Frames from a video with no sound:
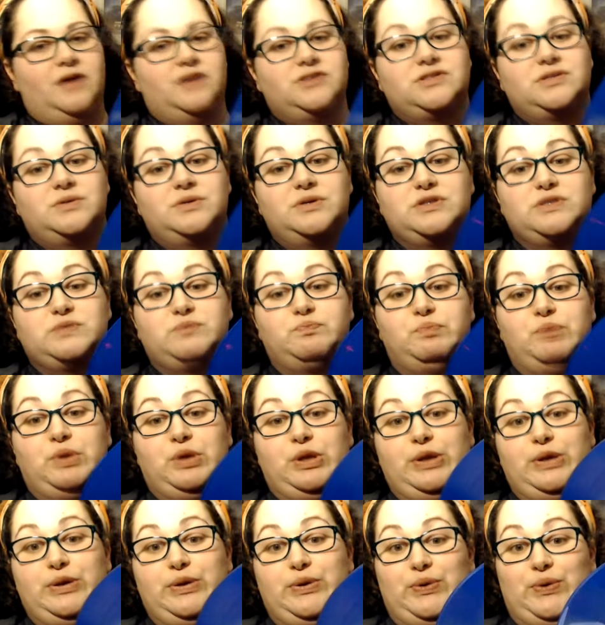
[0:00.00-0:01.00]
So it's
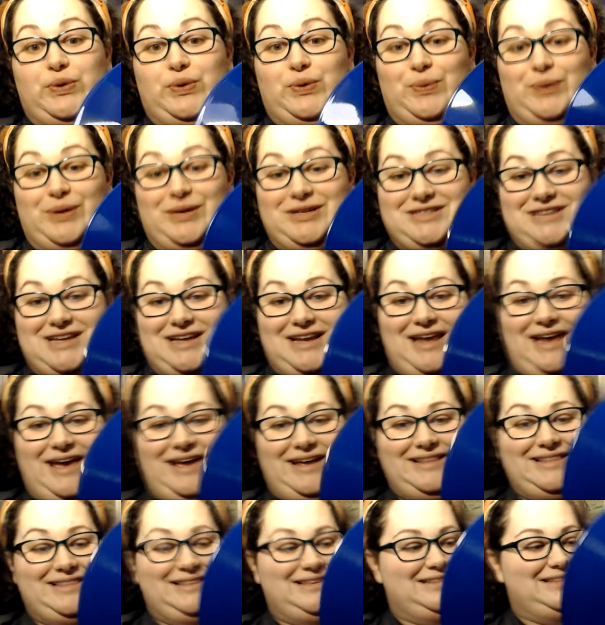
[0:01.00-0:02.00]
blue, which I
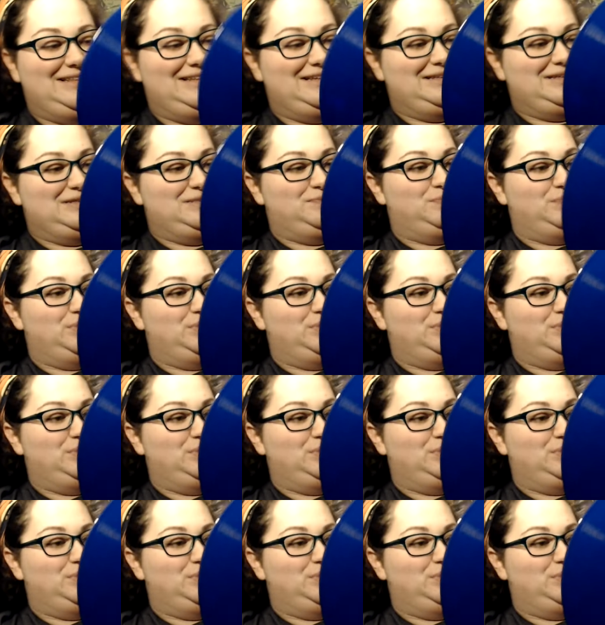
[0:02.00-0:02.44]
like that it's